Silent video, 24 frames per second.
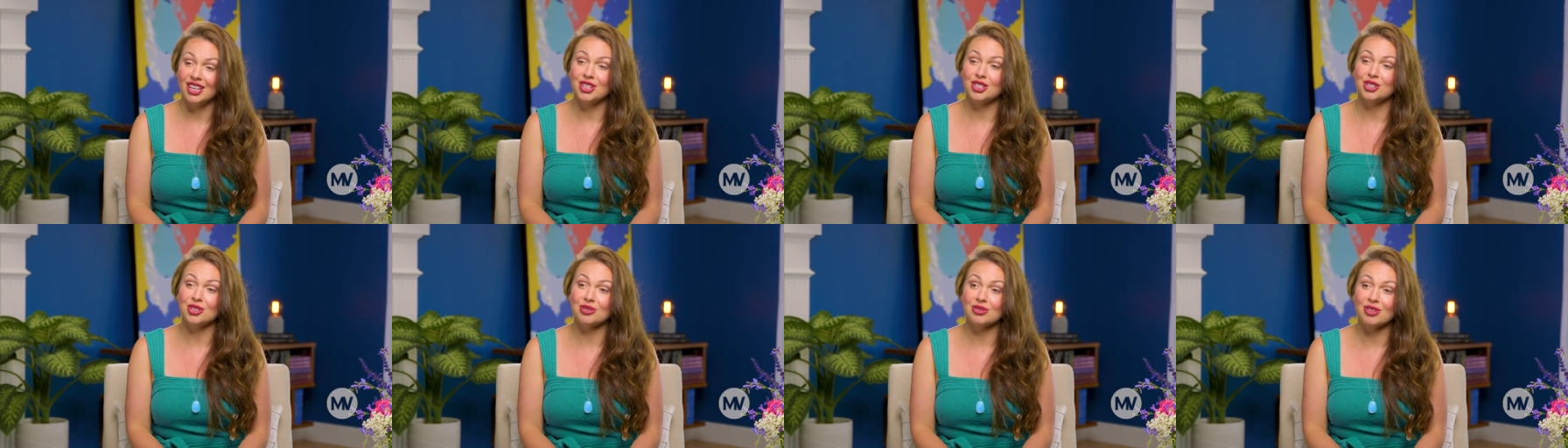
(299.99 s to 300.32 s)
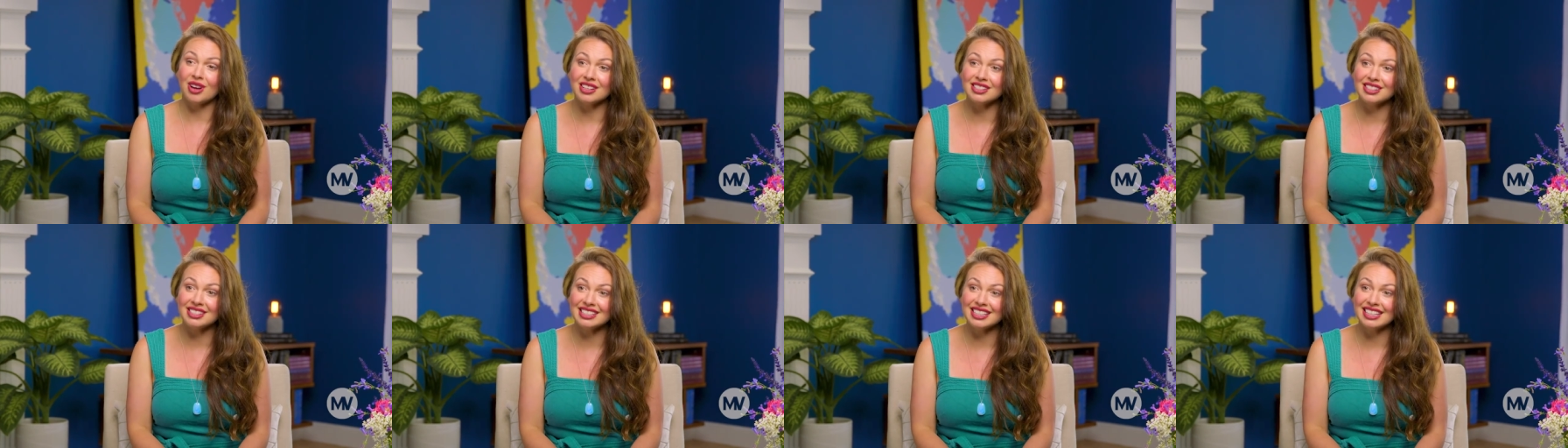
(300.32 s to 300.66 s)

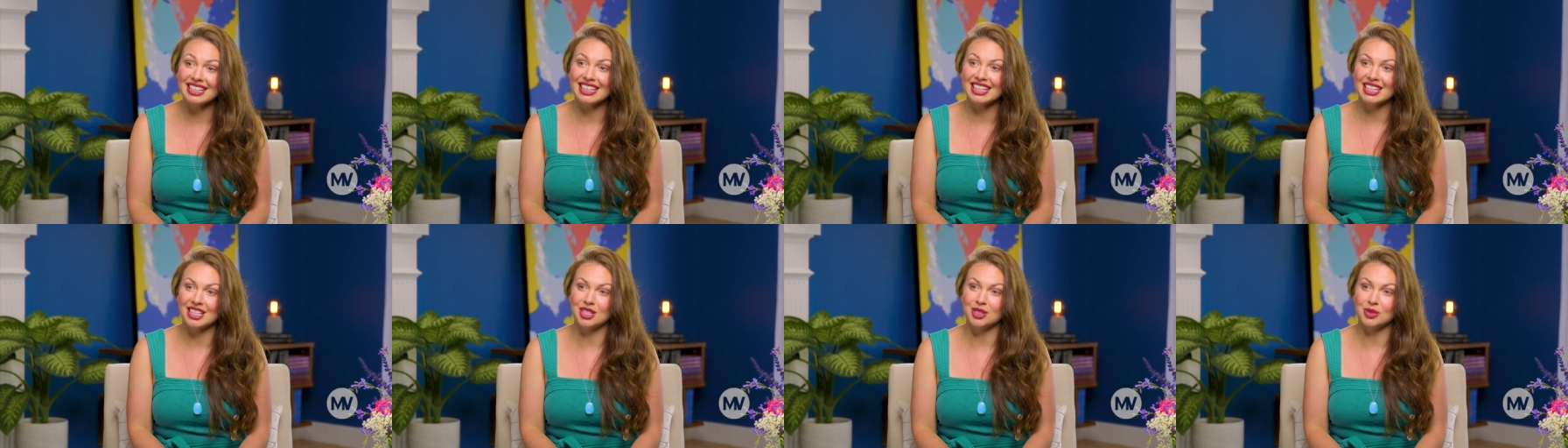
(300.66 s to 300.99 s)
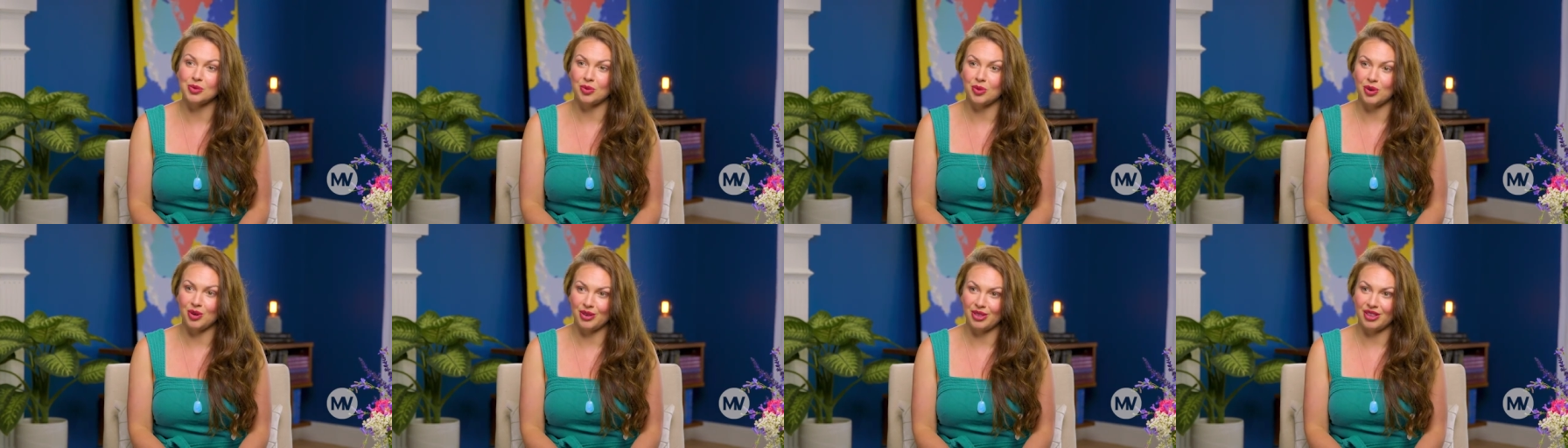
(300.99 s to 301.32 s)
trusting he's
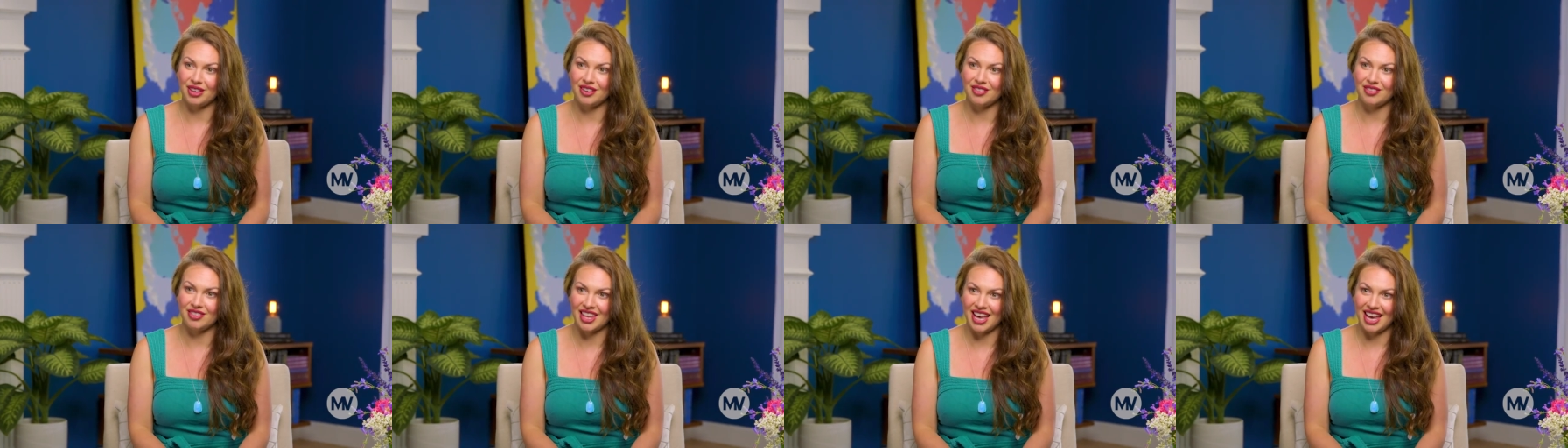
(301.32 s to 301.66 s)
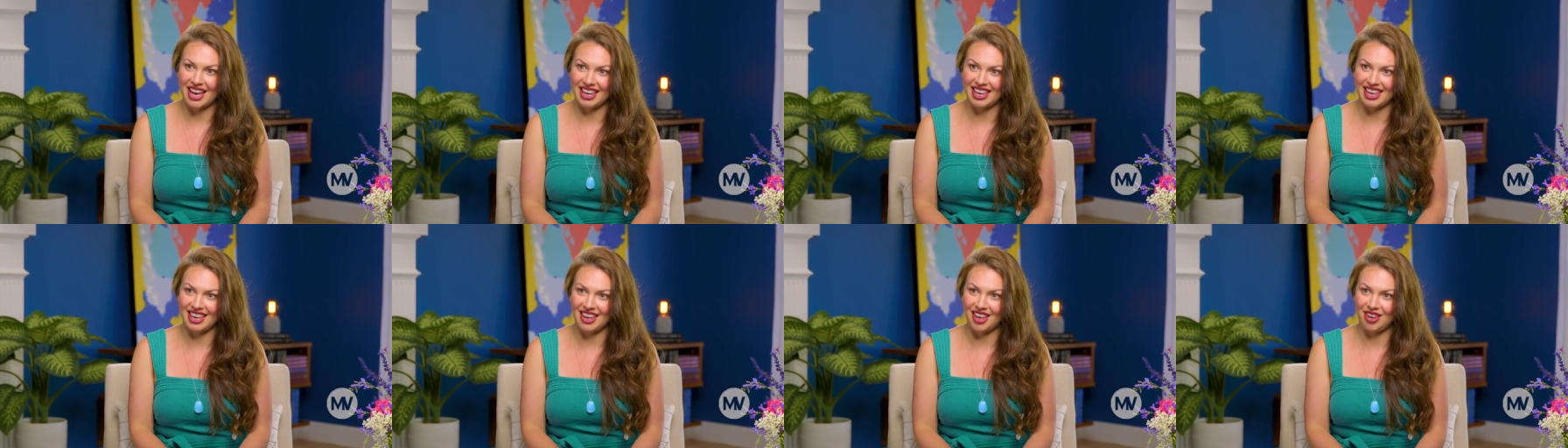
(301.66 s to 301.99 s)
worthy of
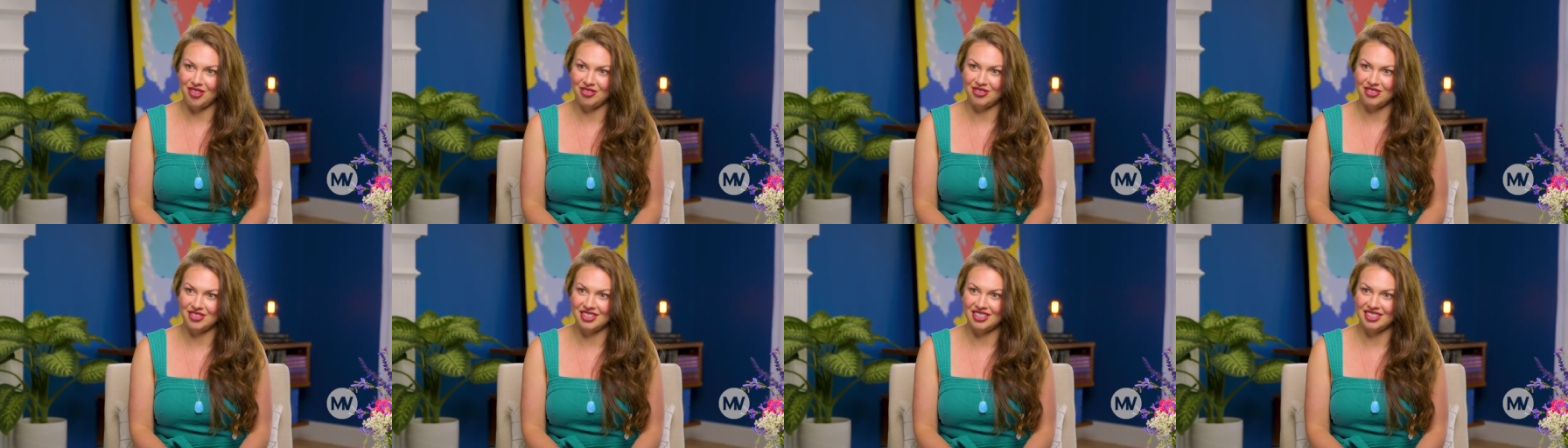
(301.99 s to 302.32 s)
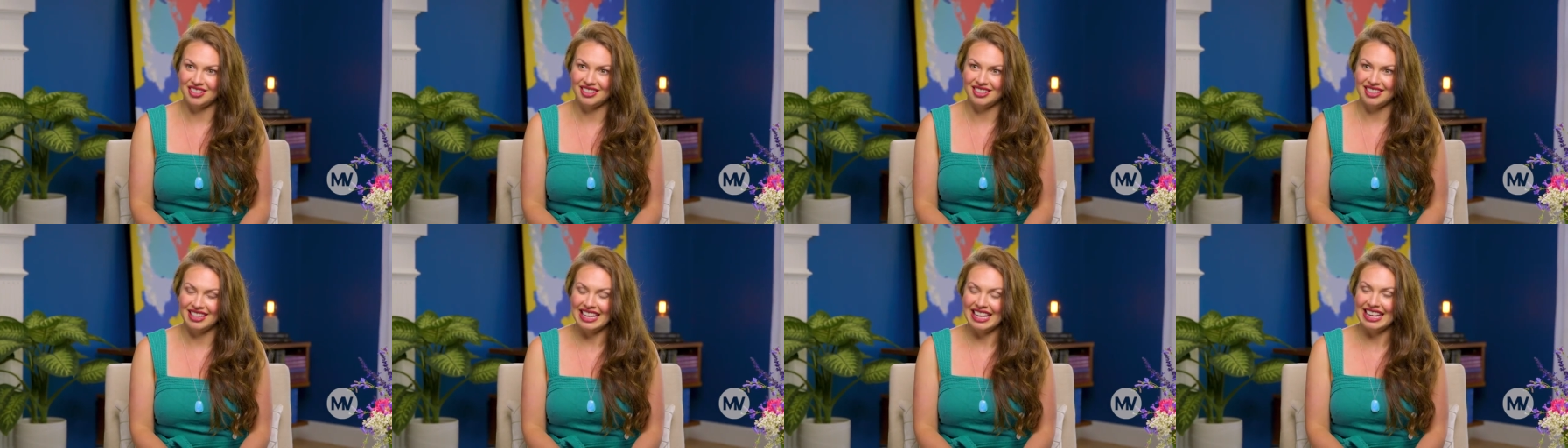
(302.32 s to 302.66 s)
that gift.
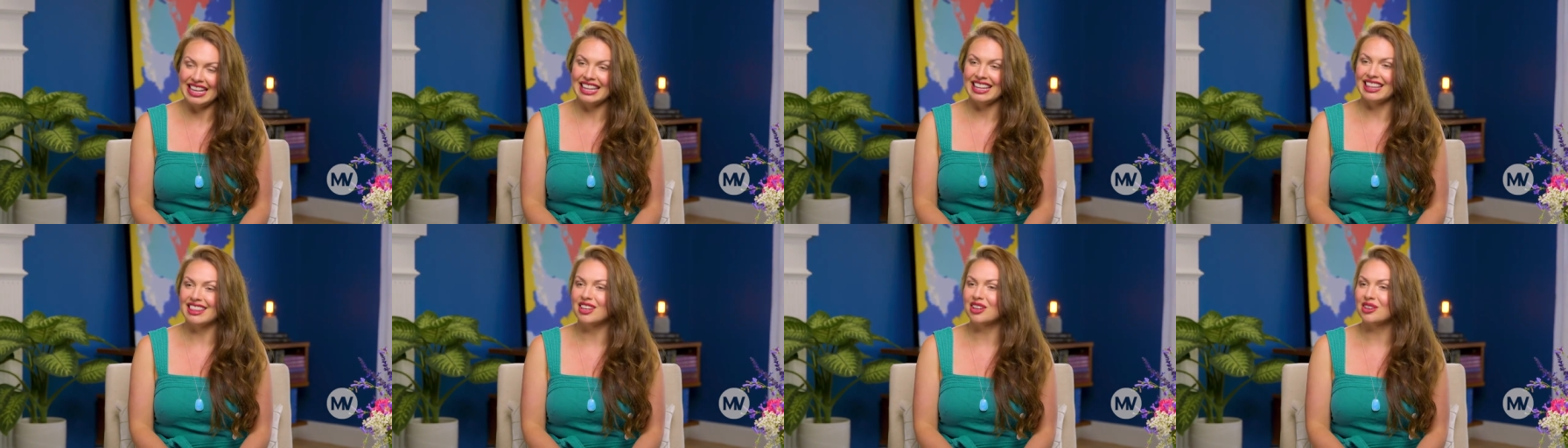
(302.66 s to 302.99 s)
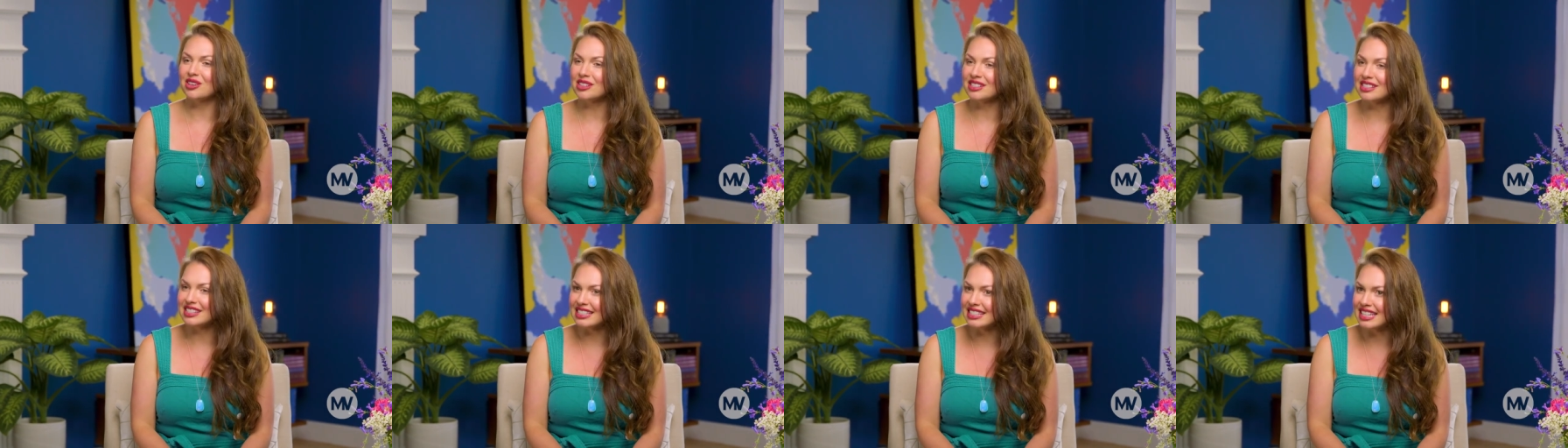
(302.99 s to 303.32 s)

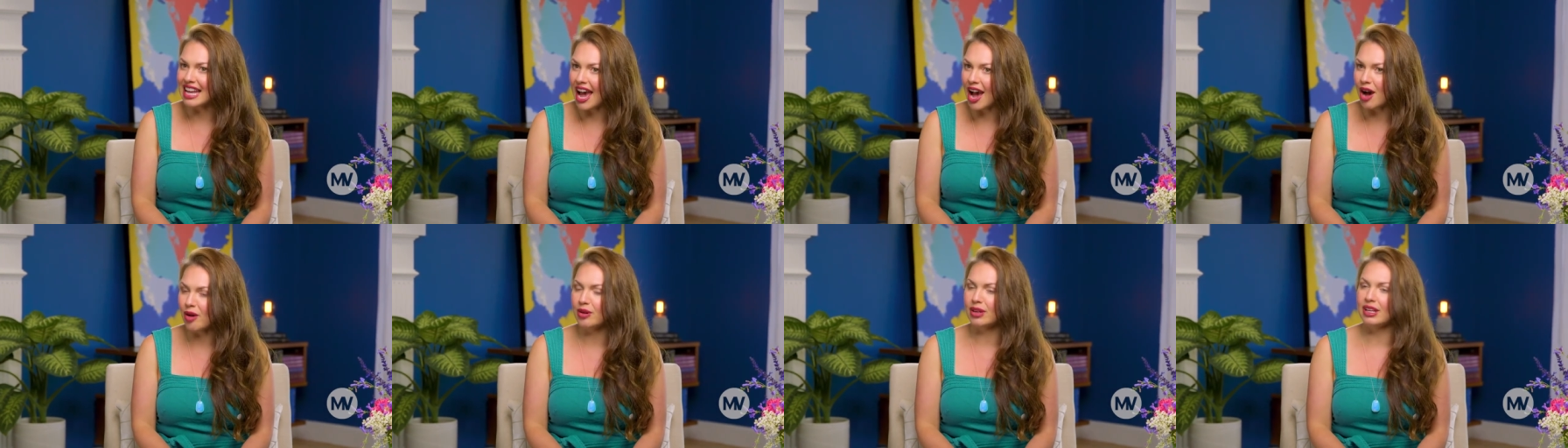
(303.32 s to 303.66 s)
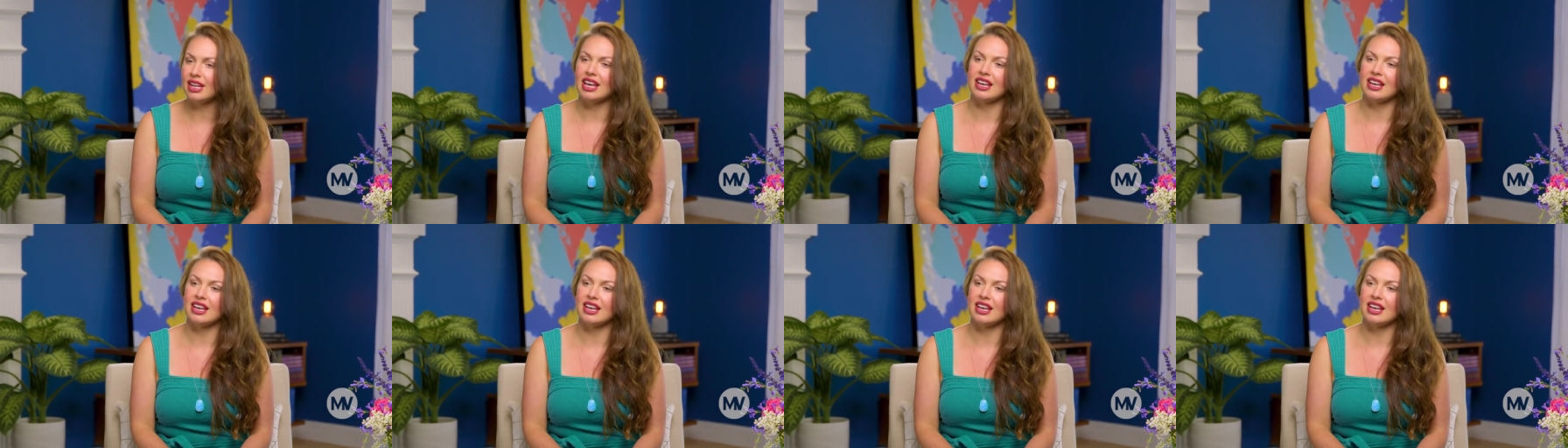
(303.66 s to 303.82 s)
There is now an